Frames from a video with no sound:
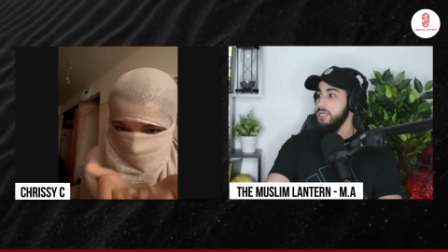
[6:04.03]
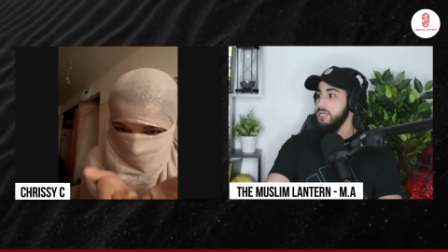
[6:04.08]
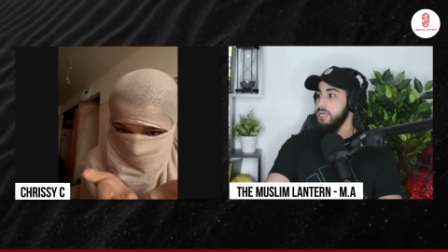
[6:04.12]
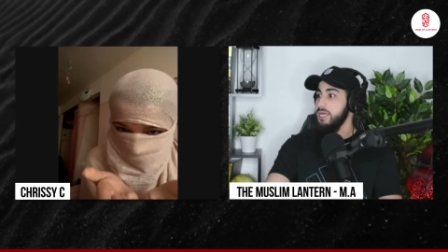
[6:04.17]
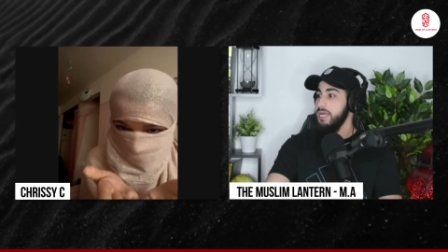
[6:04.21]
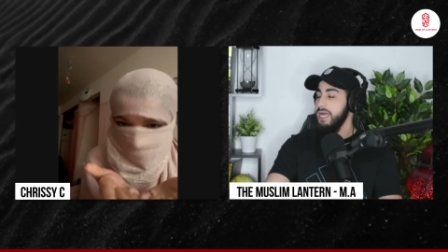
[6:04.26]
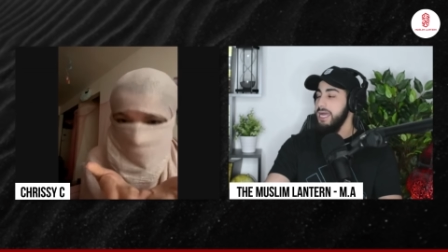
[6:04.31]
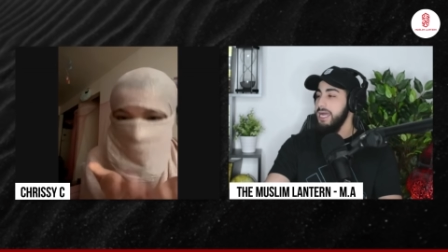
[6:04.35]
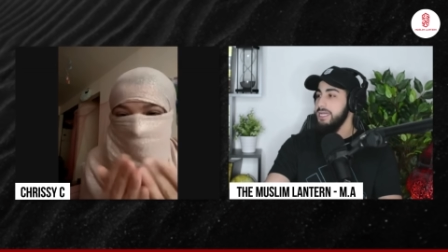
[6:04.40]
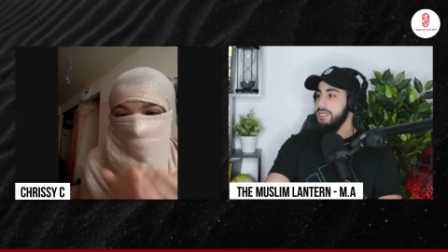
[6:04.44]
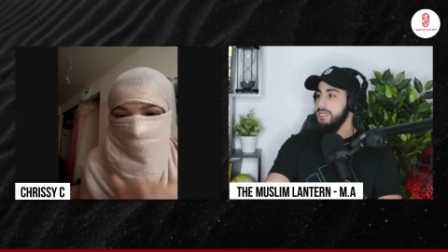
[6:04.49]

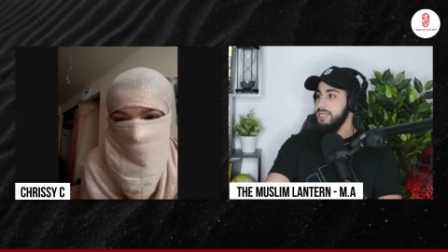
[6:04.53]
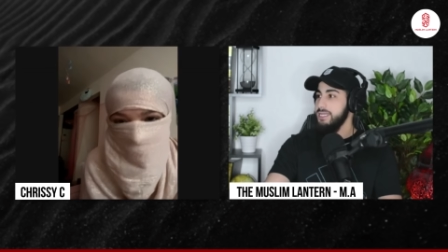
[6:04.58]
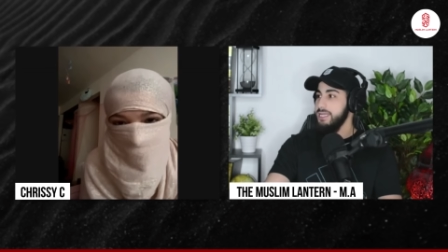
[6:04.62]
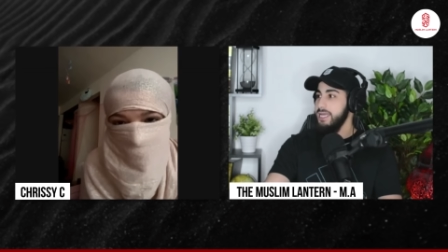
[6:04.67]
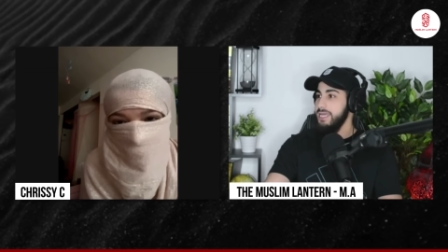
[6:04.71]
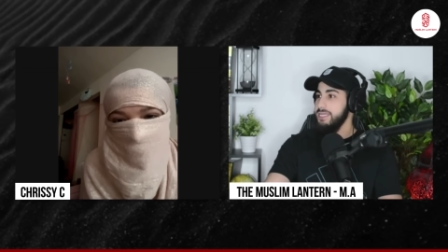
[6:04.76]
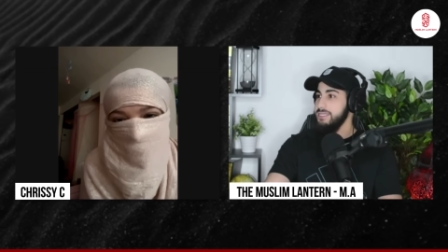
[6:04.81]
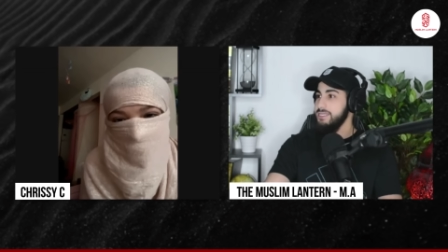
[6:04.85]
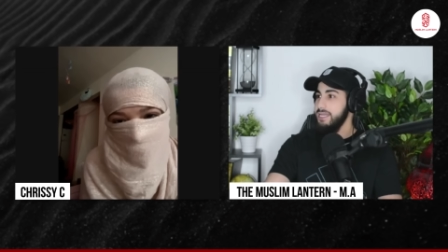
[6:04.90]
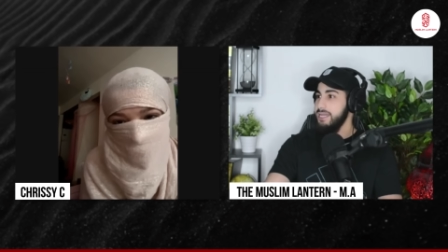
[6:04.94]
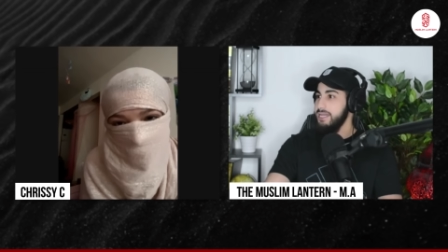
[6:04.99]
I think that
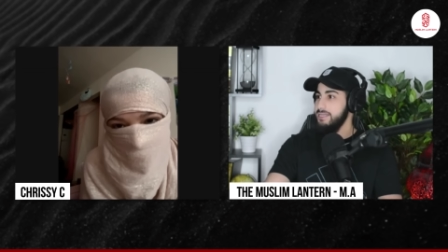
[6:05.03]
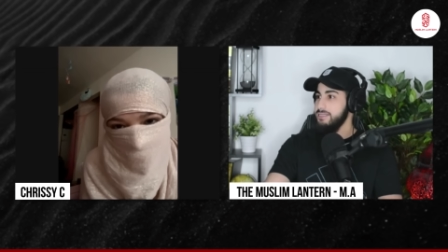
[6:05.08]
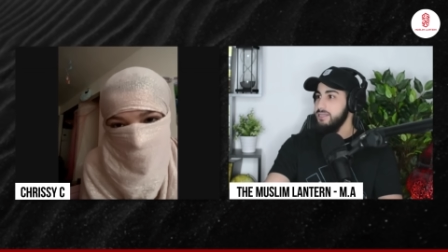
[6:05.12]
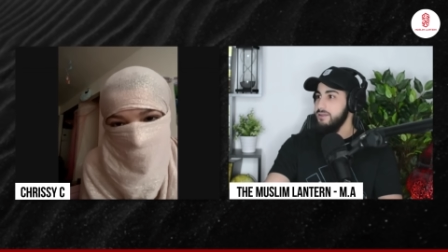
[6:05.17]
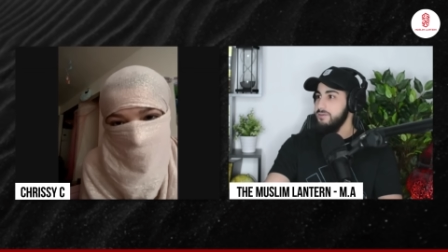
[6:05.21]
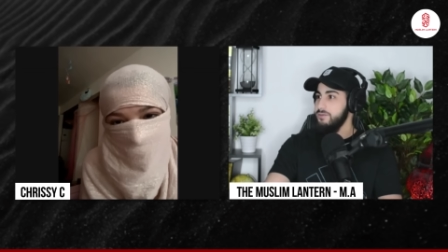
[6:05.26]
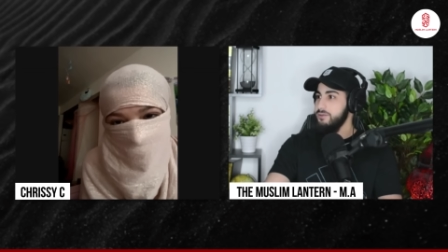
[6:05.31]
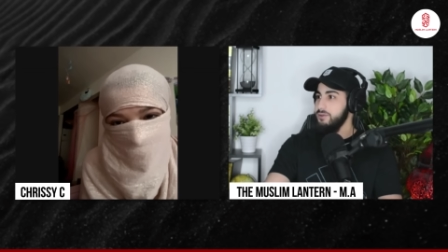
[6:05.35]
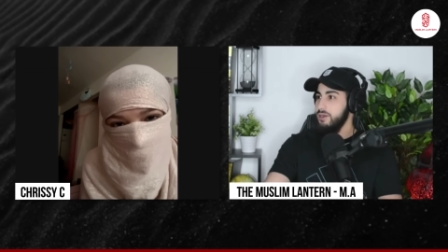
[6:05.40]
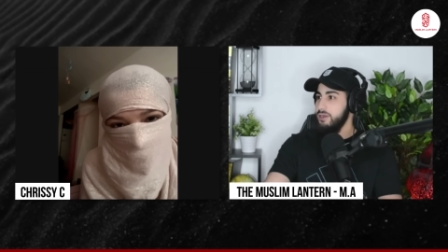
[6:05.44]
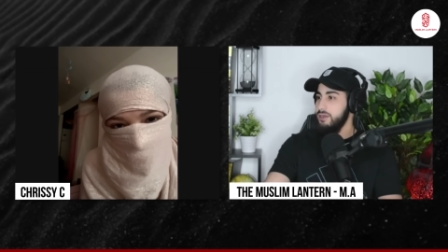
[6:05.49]
is a lesson
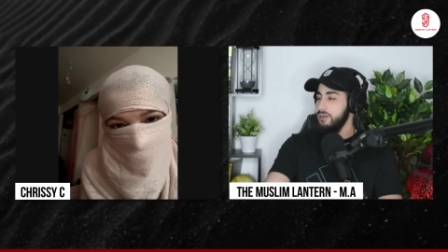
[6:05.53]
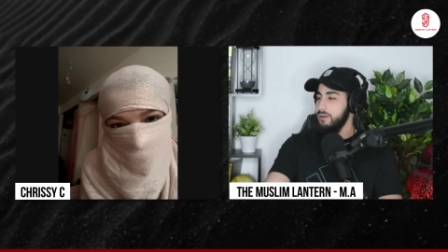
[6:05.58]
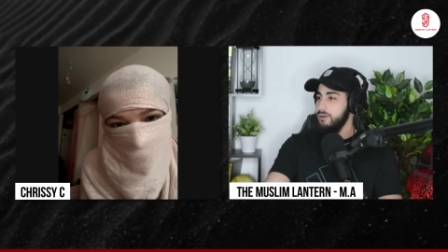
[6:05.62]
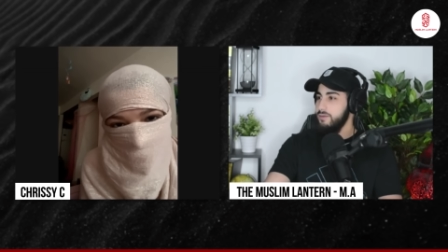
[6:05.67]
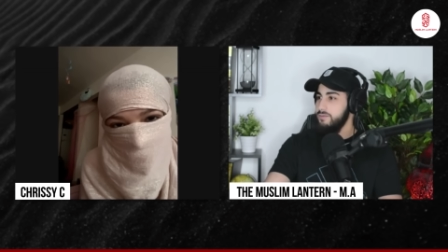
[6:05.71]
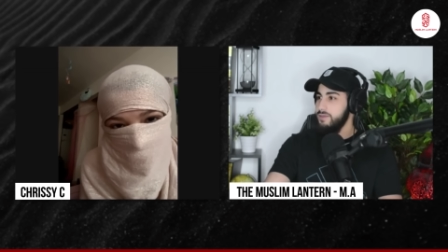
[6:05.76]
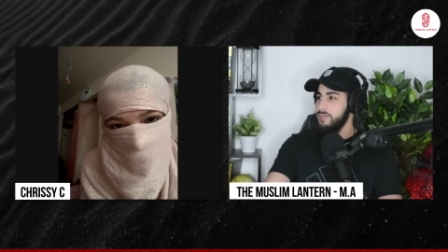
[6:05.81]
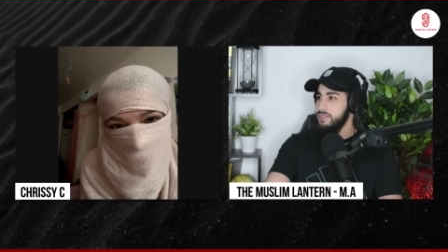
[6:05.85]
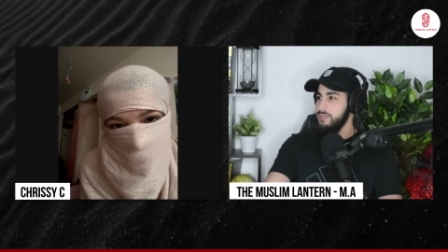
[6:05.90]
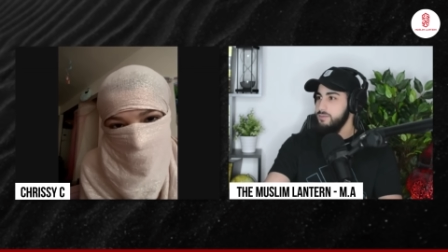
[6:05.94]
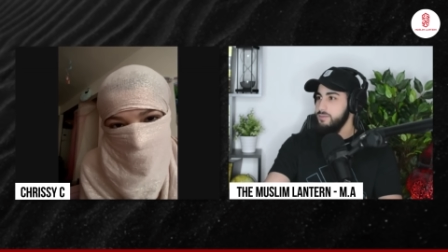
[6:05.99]
for a lot of
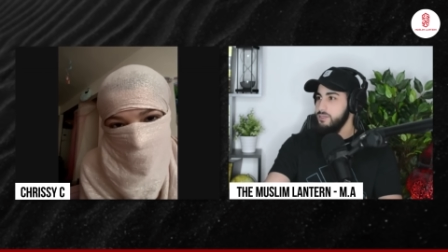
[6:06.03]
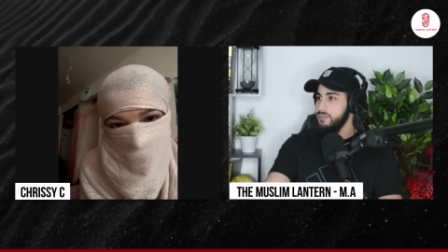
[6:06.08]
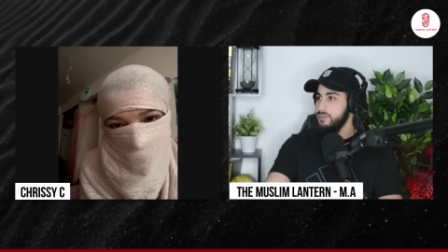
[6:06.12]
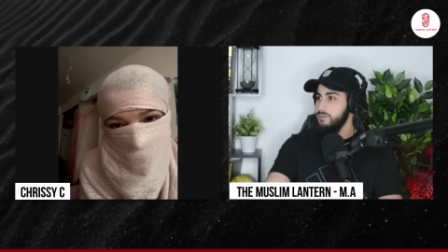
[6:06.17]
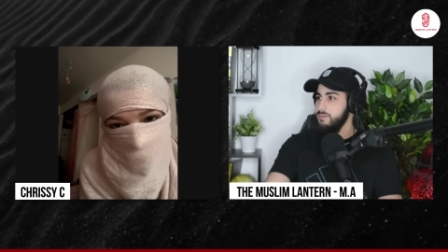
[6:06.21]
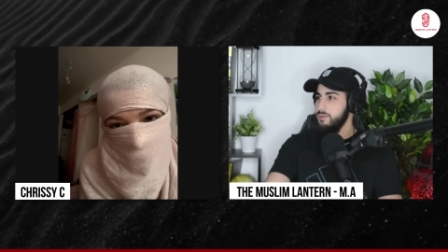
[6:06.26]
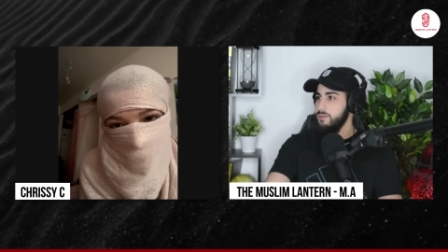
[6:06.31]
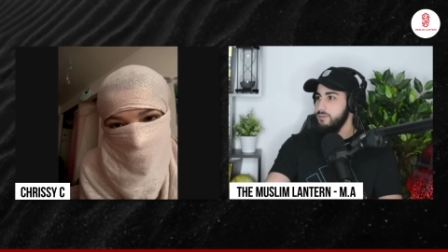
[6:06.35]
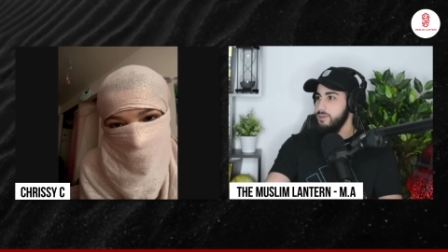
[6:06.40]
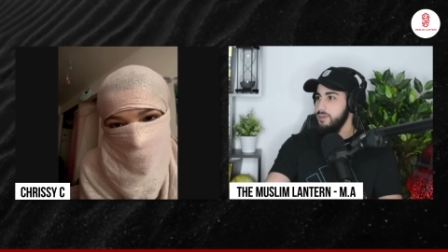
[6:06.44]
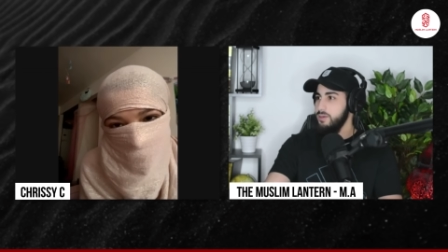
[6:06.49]
these
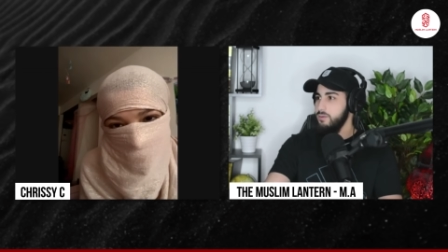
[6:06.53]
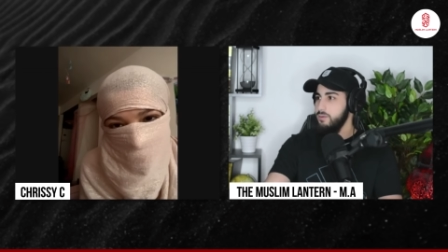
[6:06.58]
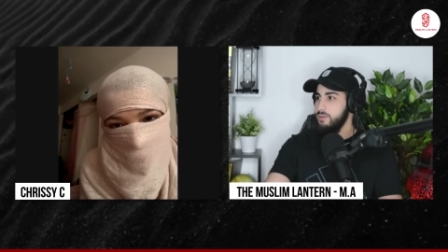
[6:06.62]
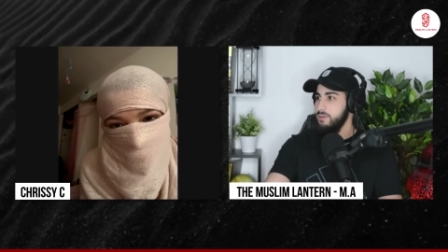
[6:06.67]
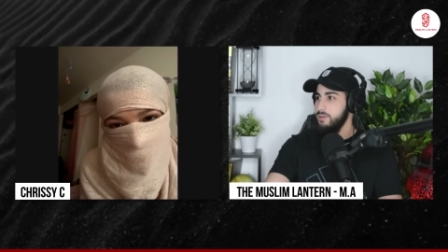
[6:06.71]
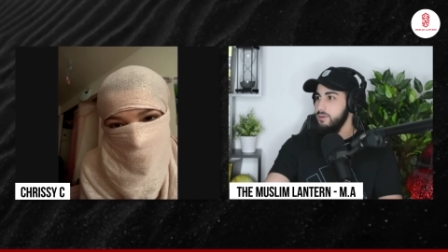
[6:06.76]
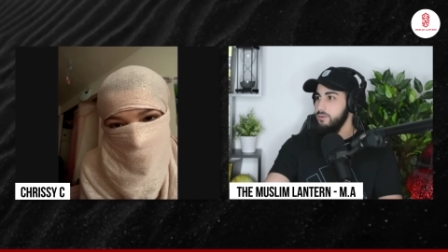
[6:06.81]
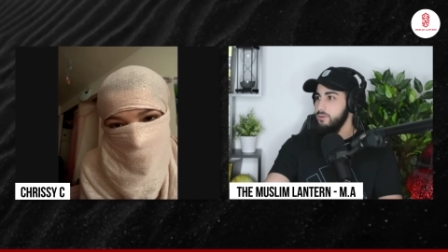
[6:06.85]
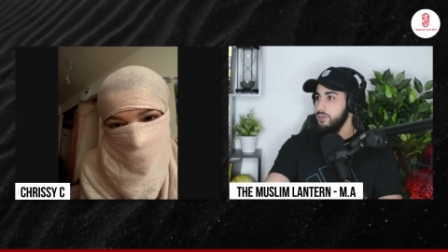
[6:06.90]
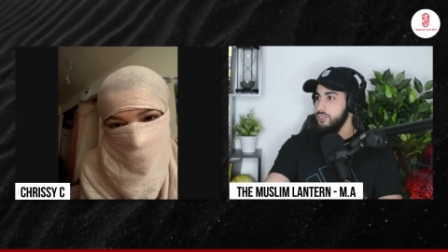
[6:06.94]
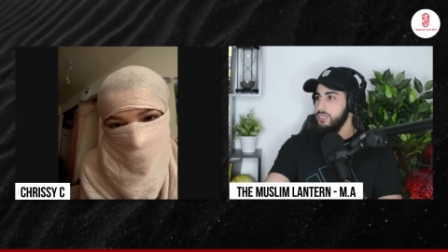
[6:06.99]
Muslim
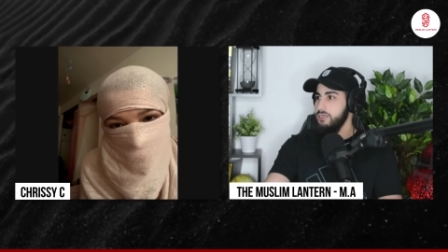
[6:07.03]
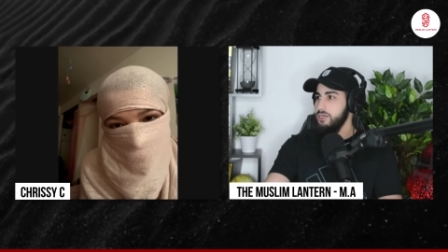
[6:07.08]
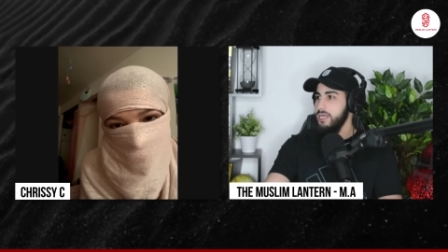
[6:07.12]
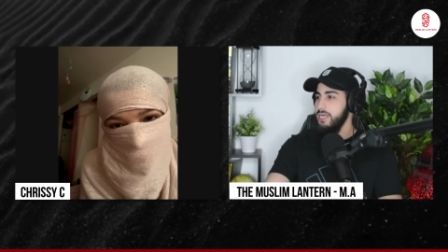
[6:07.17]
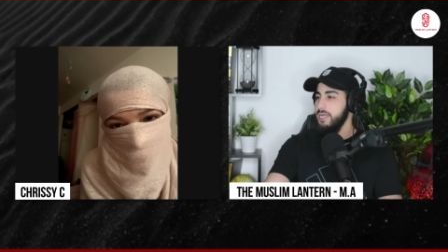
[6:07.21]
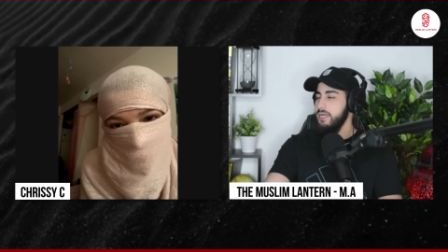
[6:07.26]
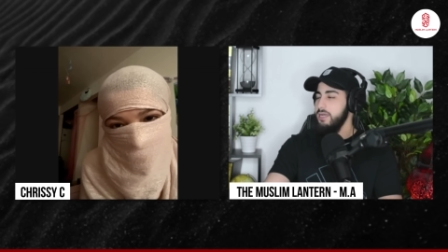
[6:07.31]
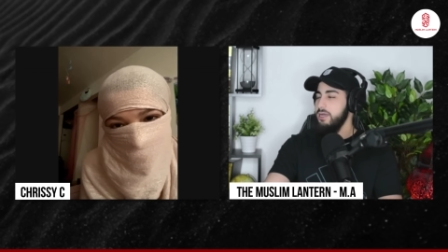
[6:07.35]
women watching